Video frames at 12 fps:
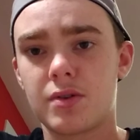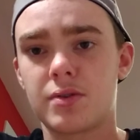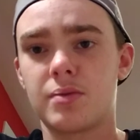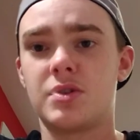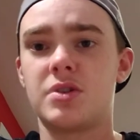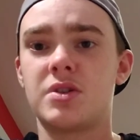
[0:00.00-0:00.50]

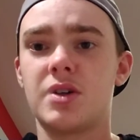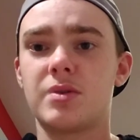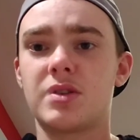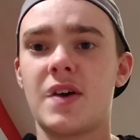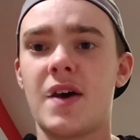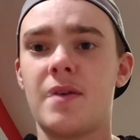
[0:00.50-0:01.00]
So once you're done
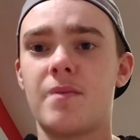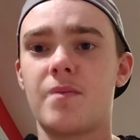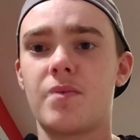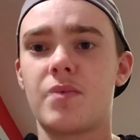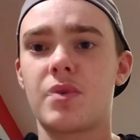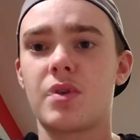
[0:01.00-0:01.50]
with
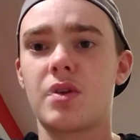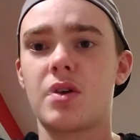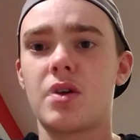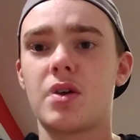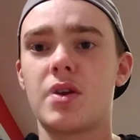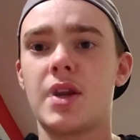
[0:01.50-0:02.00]
that,
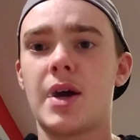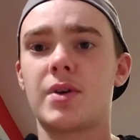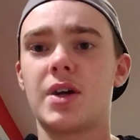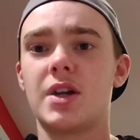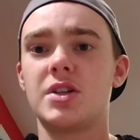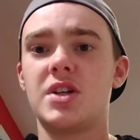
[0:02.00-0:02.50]
now we're
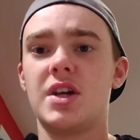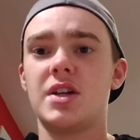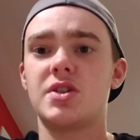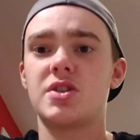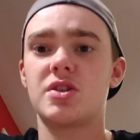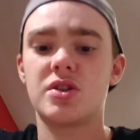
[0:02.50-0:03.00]
going to
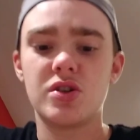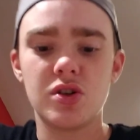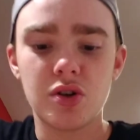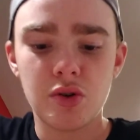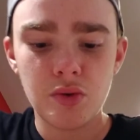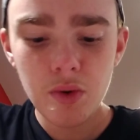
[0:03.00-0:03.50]
change
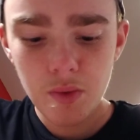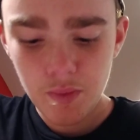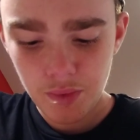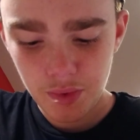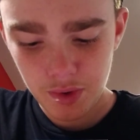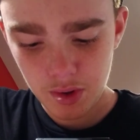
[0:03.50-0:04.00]
to
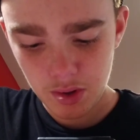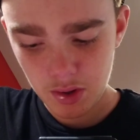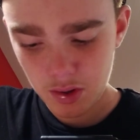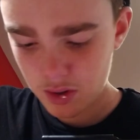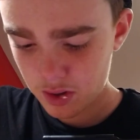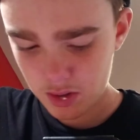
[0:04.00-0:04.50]

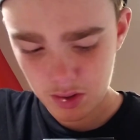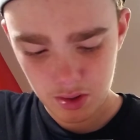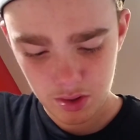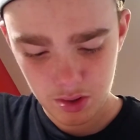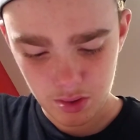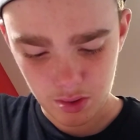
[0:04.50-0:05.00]

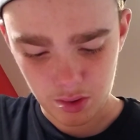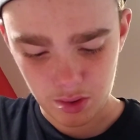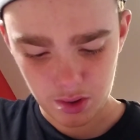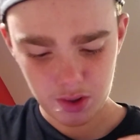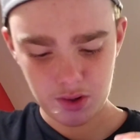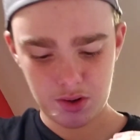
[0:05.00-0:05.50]

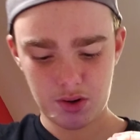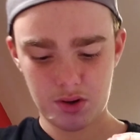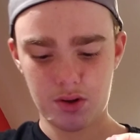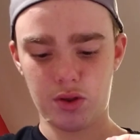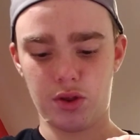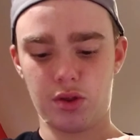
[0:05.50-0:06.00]
your
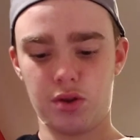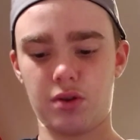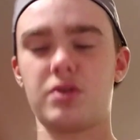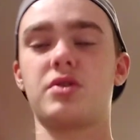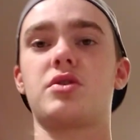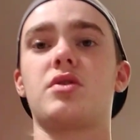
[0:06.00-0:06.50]

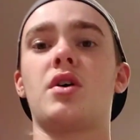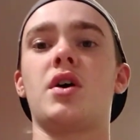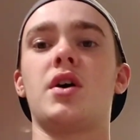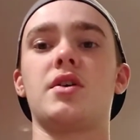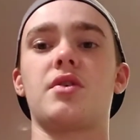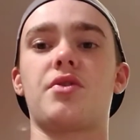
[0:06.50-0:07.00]

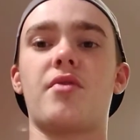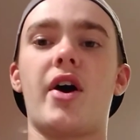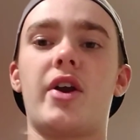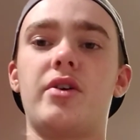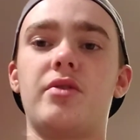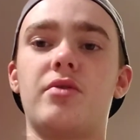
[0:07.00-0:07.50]

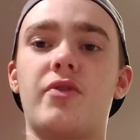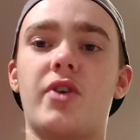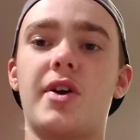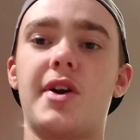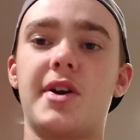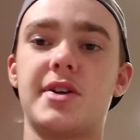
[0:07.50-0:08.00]
throttle
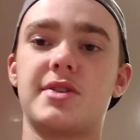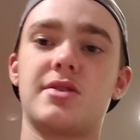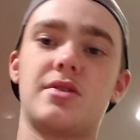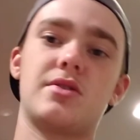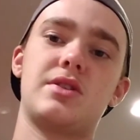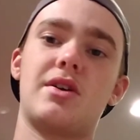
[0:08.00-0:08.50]
reverse,
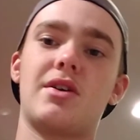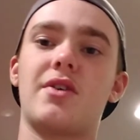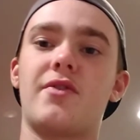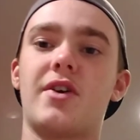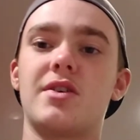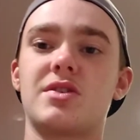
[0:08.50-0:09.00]
steering
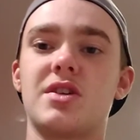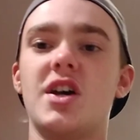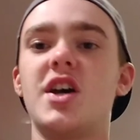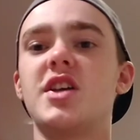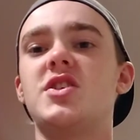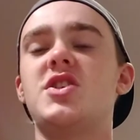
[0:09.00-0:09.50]
reverse.
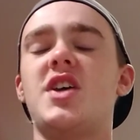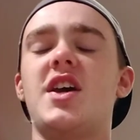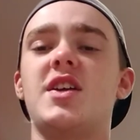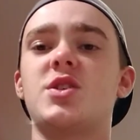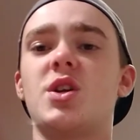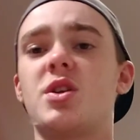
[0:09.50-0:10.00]
To
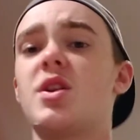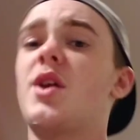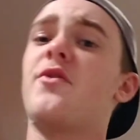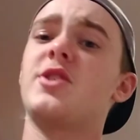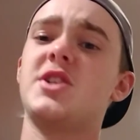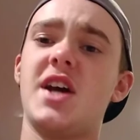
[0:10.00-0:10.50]
change it to
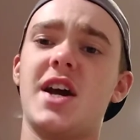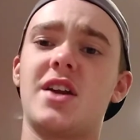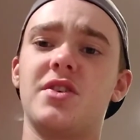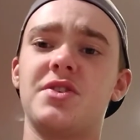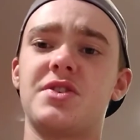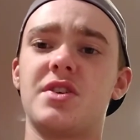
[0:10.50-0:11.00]
different
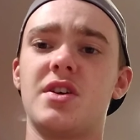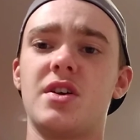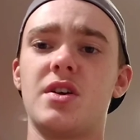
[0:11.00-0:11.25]
channels,